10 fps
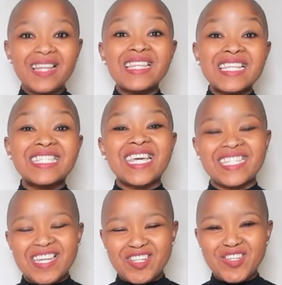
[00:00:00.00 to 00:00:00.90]
Let's get
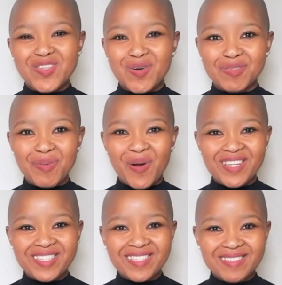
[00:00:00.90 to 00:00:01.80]
into those
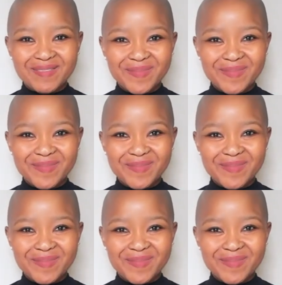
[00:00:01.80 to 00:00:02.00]
points.